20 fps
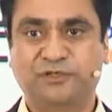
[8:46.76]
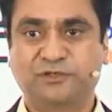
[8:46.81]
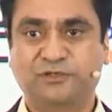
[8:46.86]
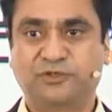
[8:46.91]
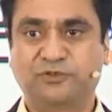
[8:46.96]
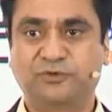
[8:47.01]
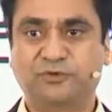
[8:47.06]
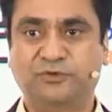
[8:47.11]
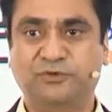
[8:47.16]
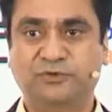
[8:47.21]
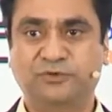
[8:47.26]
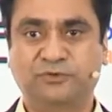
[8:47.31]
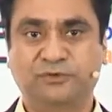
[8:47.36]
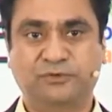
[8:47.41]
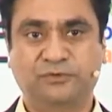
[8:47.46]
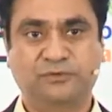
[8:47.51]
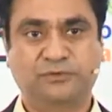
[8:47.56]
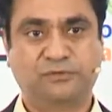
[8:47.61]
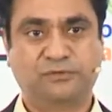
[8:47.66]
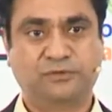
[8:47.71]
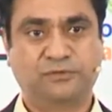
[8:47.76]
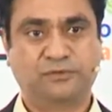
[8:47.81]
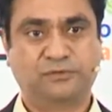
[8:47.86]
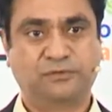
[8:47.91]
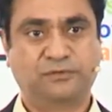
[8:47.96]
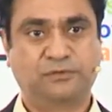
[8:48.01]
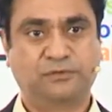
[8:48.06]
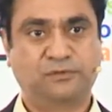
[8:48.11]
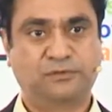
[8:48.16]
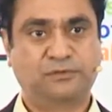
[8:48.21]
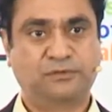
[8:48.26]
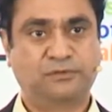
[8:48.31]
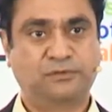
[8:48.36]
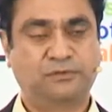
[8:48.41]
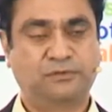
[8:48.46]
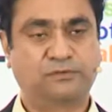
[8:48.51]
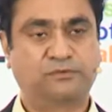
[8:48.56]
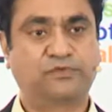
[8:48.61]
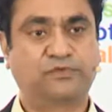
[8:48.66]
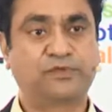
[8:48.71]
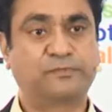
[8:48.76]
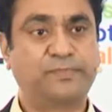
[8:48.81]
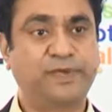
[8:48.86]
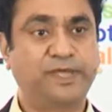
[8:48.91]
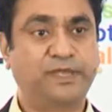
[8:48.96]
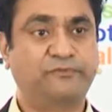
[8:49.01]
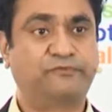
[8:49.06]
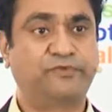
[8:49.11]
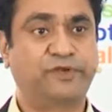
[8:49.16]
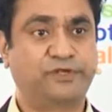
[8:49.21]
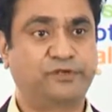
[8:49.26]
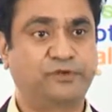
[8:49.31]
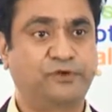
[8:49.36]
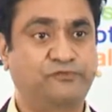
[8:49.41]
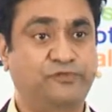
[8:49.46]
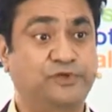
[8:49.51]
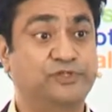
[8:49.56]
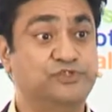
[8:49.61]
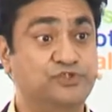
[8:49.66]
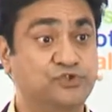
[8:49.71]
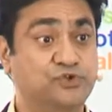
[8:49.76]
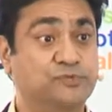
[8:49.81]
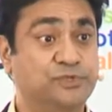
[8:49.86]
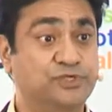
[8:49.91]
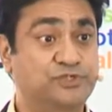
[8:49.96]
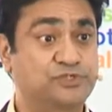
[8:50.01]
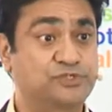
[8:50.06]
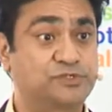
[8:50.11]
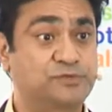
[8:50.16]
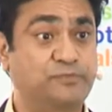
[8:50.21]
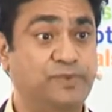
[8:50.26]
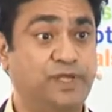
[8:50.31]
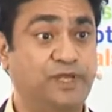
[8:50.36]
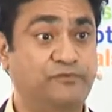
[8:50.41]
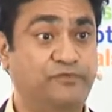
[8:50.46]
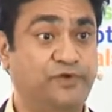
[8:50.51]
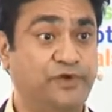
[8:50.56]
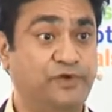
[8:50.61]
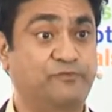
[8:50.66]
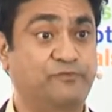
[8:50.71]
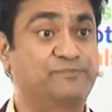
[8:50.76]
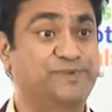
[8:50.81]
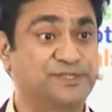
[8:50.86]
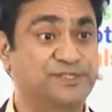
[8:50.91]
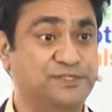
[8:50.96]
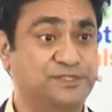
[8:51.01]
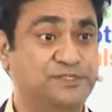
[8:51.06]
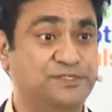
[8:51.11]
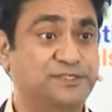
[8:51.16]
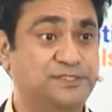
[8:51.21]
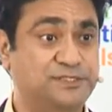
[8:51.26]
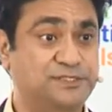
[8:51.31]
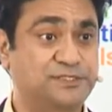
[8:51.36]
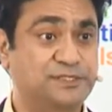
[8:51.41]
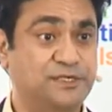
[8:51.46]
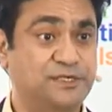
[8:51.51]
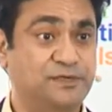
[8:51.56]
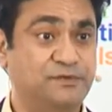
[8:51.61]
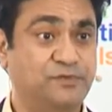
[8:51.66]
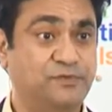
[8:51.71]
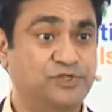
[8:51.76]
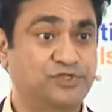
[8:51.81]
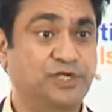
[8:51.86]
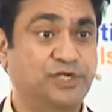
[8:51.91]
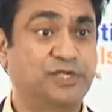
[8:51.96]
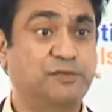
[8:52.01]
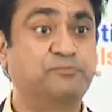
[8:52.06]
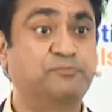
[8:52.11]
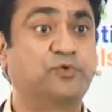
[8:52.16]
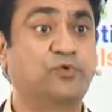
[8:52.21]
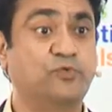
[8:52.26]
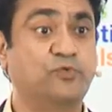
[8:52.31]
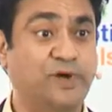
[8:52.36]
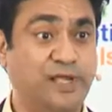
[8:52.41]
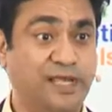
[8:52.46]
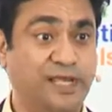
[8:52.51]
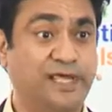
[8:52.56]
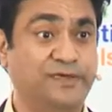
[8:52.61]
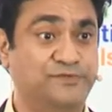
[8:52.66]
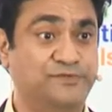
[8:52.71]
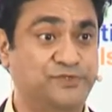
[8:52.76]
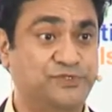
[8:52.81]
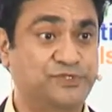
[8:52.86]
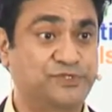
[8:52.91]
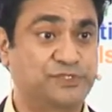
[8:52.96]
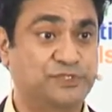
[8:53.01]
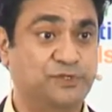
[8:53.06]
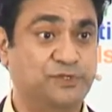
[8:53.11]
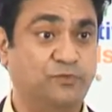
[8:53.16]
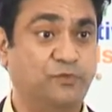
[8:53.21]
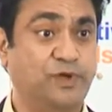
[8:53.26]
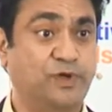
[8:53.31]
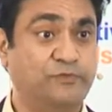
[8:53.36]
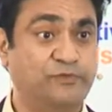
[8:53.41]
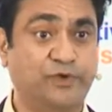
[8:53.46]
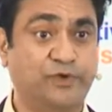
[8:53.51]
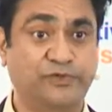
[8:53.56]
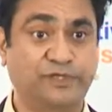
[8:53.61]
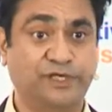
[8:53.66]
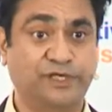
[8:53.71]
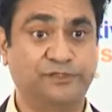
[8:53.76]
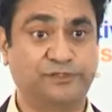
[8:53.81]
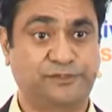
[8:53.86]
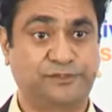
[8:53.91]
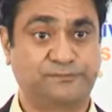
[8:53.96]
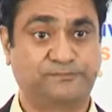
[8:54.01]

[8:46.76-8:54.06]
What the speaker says: for the benefit of consumers, benefit of businesses, which can improve our lives one way or the other.